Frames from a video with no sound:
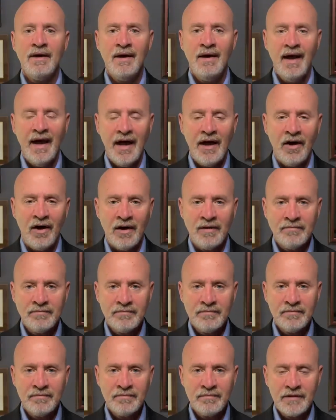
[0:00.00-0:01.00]
Hey all,
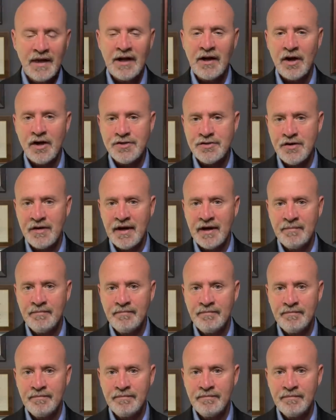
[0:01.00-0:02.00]
Glenn Kirshner here.
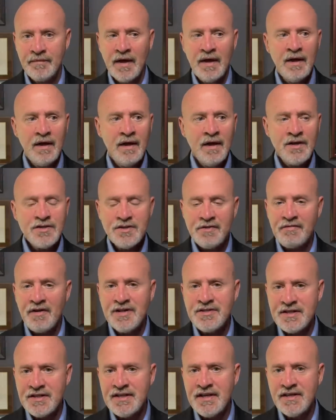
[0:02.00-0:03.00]
So
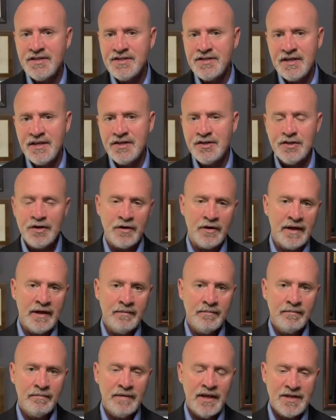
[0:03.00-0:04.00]
friends, a DC jury
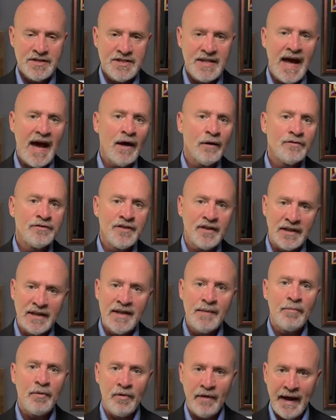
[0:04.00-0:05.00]
is now
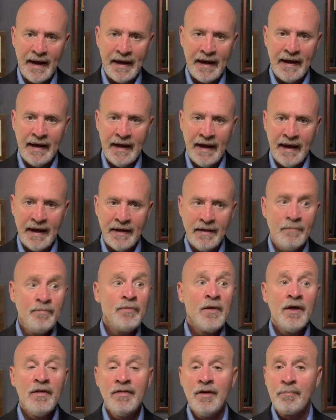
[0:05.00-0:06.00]
deliberating in
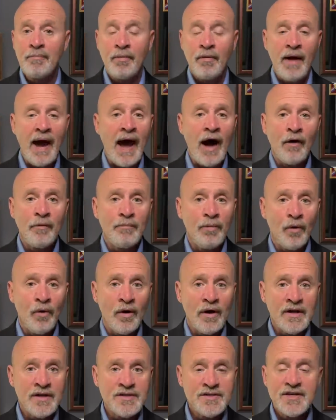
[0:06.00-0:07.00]
the Proud
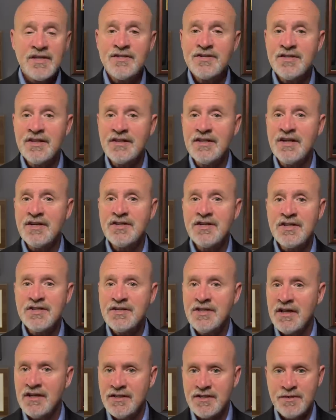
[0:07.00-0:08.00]
Boys seditious
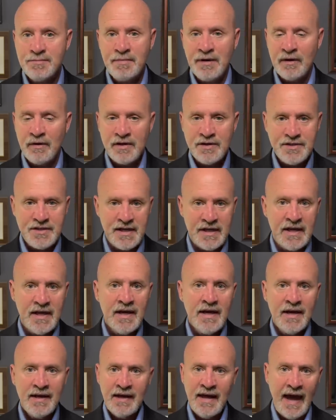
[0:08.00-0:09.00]
conspiracy
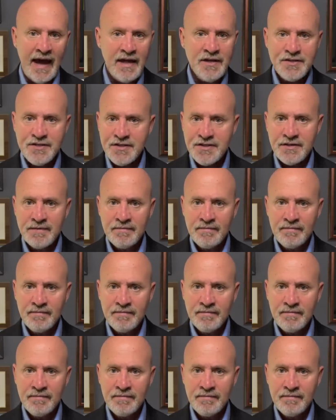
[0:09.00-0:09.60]
case.